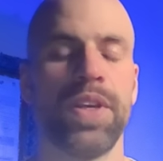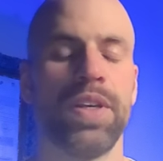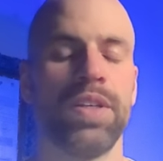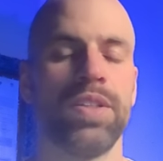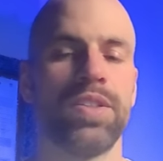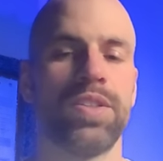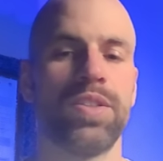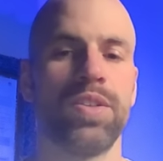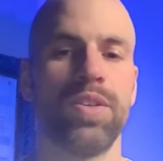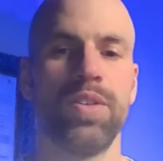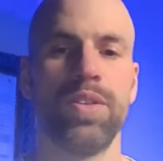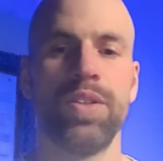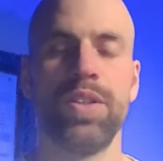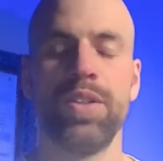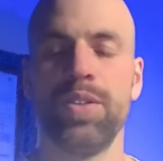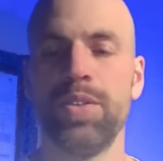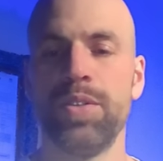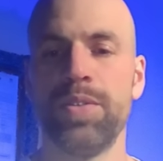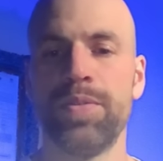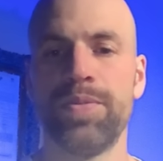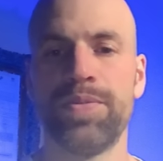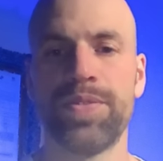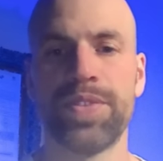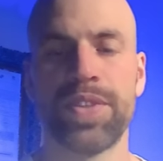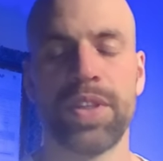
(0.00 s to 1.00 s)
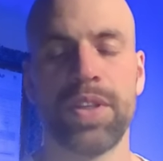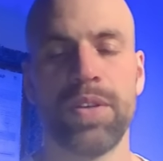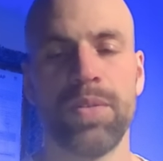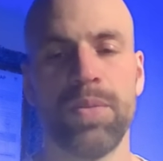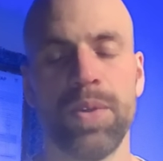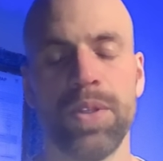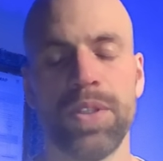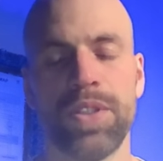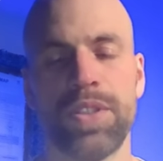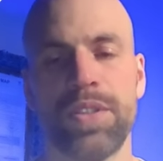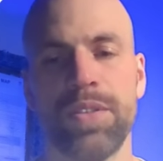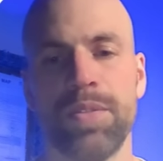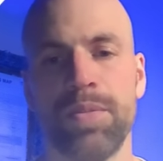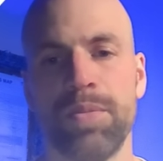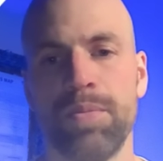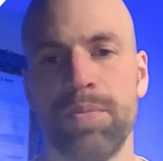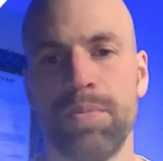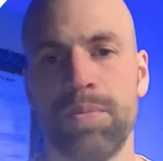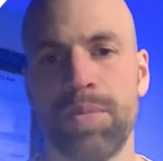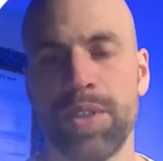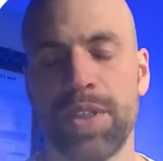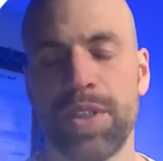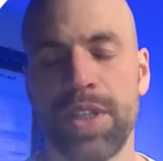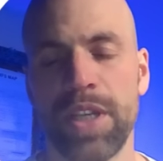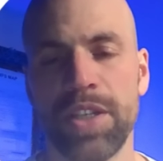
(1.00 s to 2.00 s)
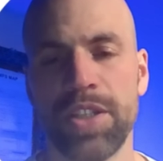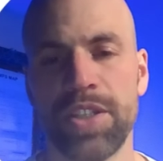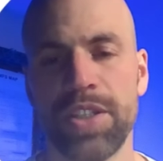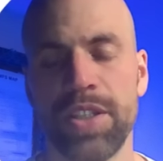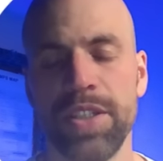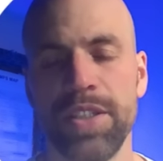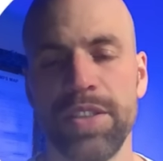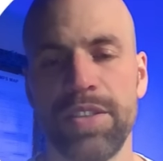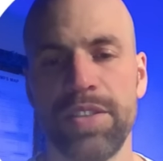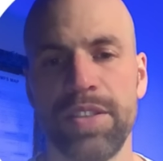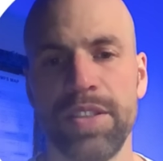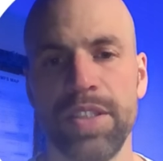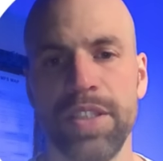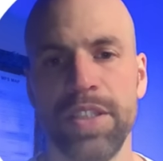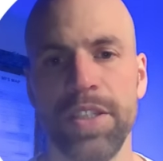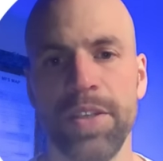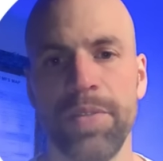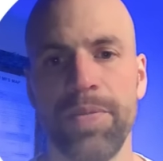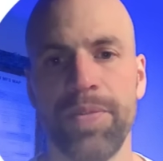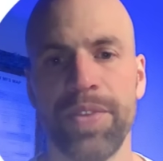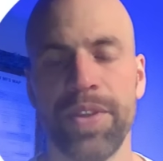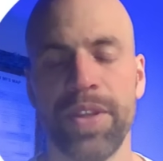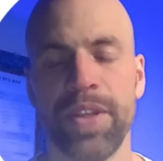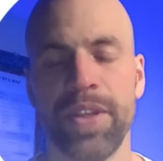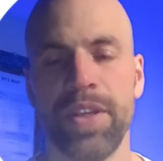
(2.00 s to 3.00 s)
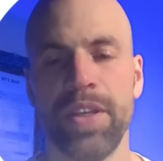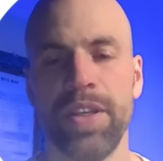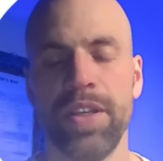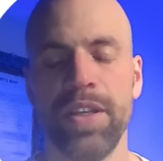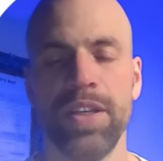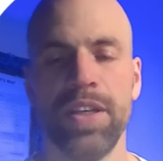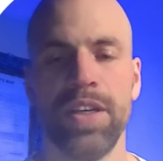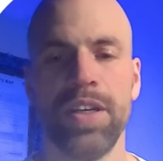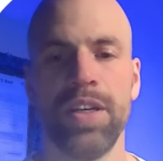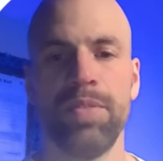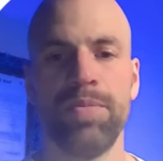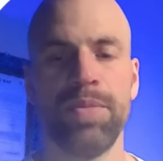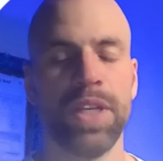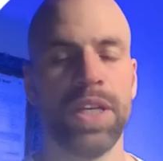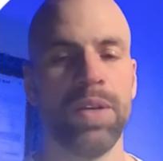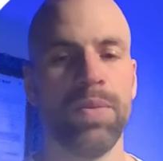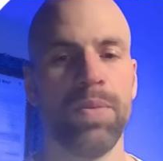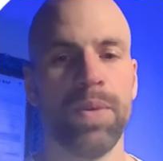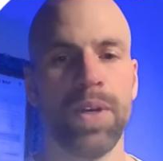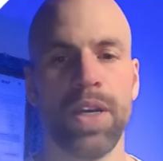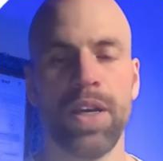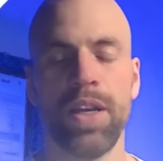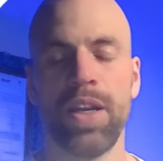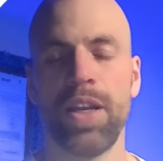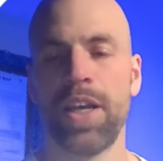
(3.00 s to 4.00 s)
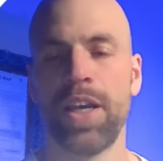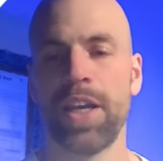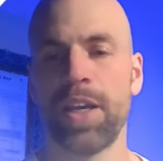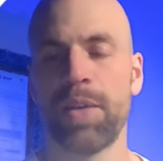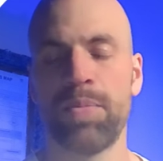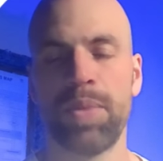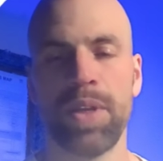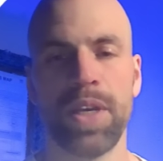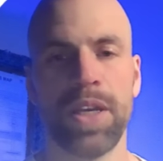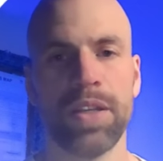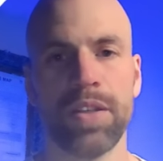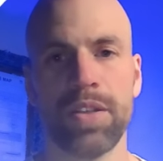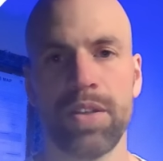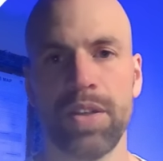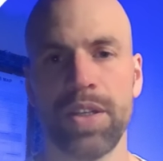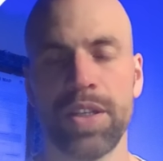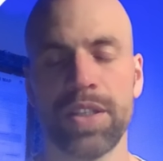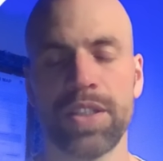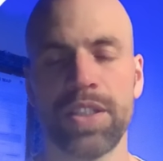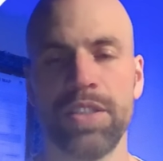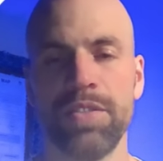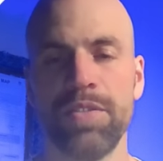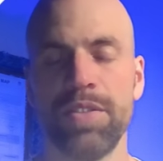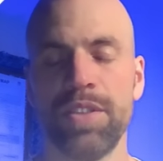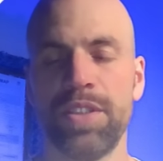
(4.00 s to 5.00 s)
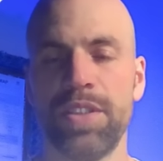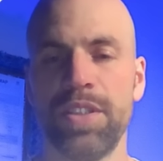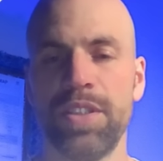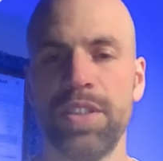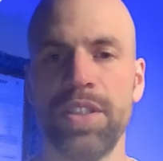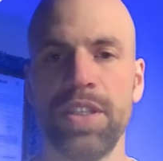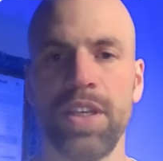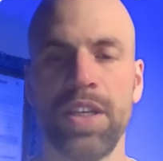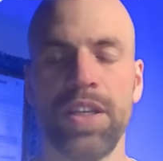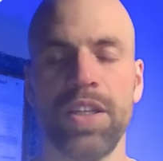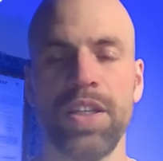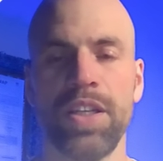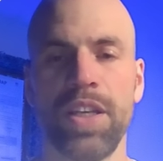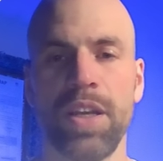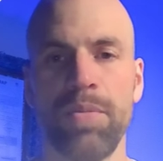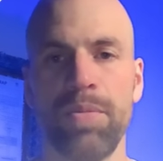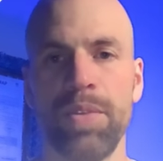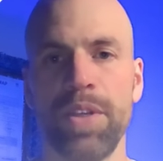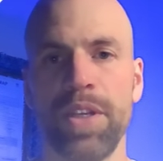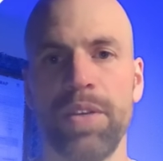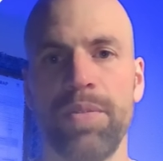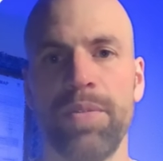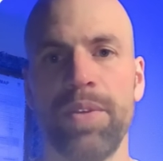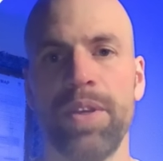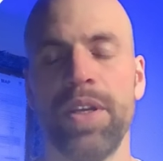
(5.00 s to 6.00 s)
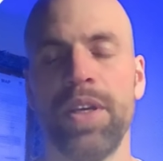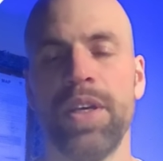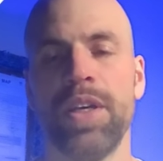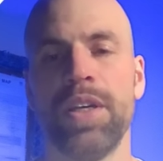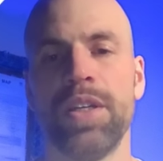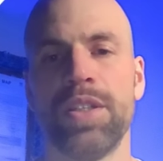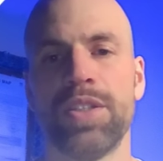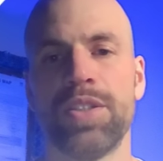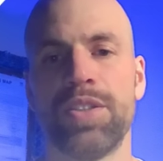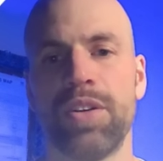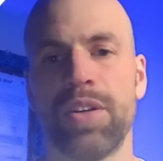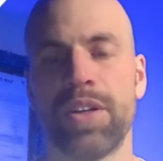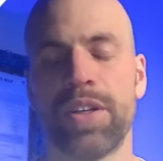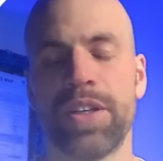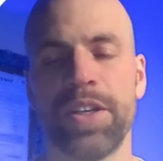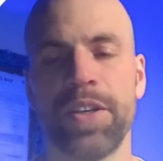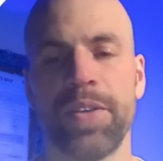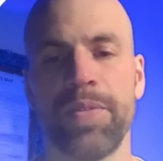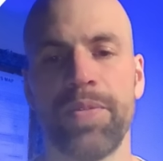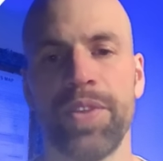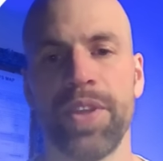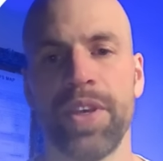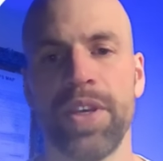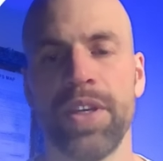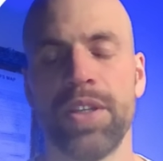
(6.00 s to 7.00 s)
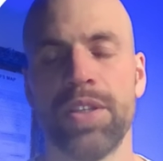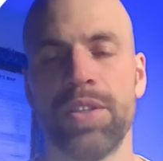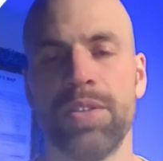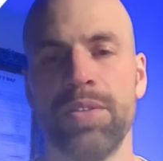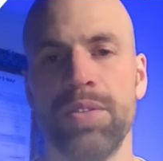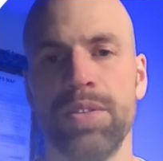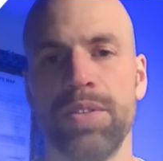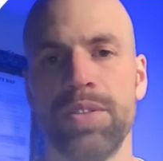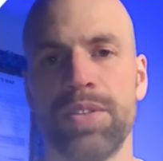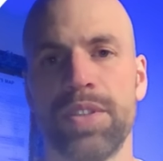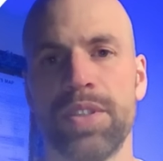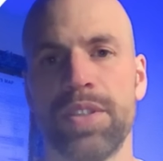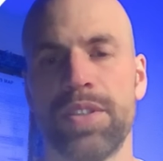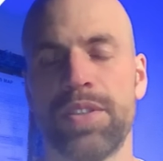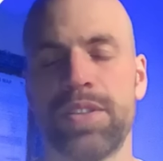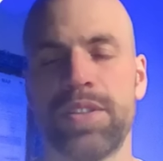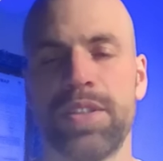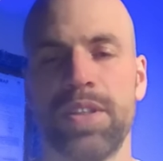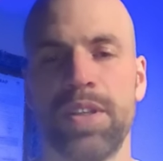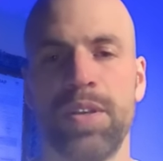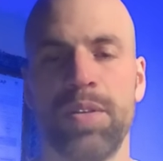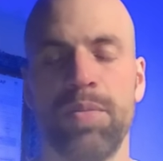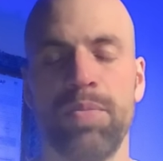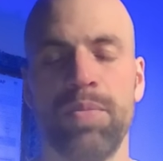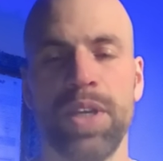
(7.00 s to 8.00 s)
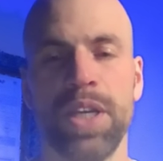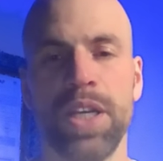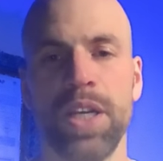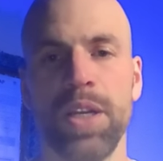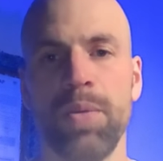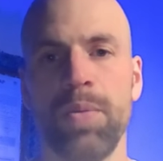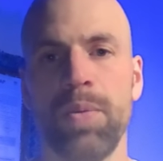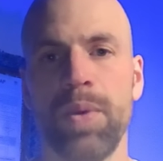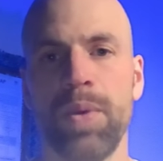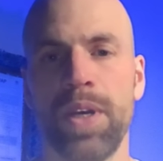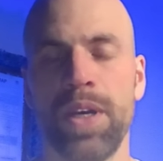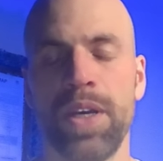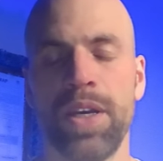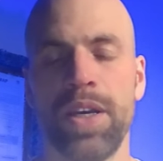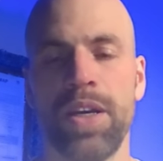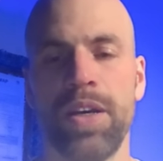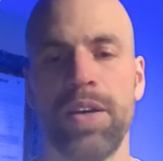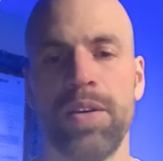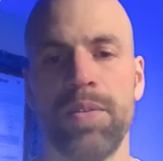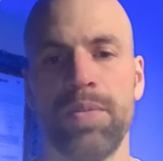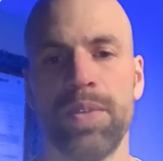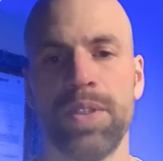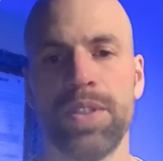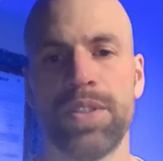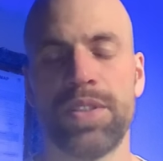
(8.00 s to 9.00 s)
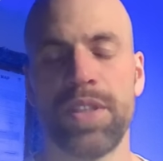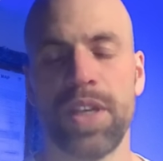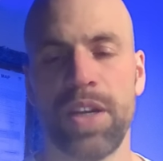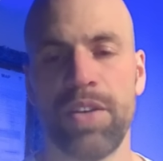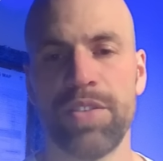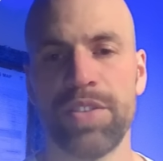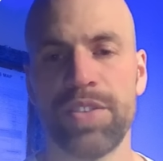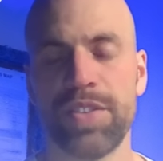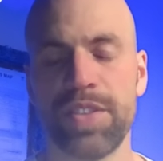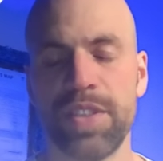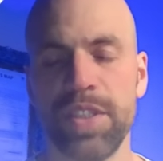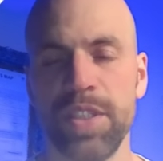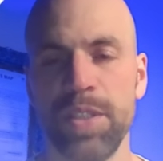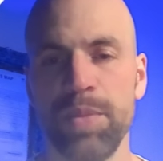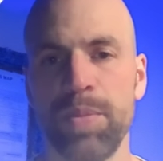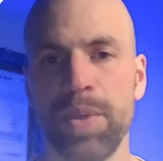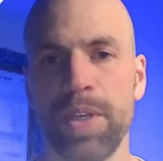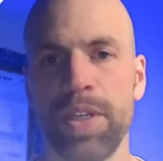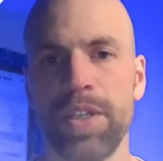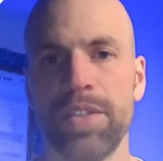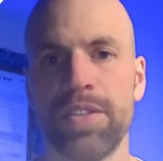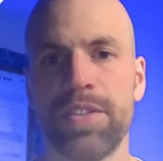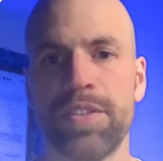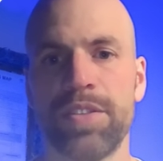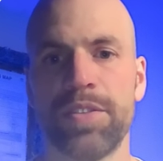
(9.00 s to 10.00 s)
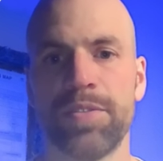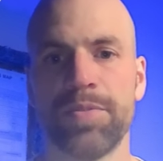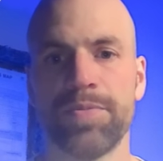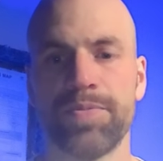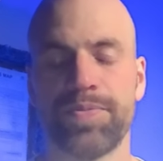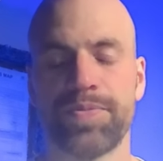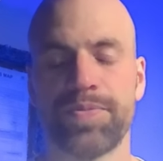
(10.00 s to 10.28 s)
So you would potentially see here middleware like planned connectivity and EWM talking to this middleware with RC-based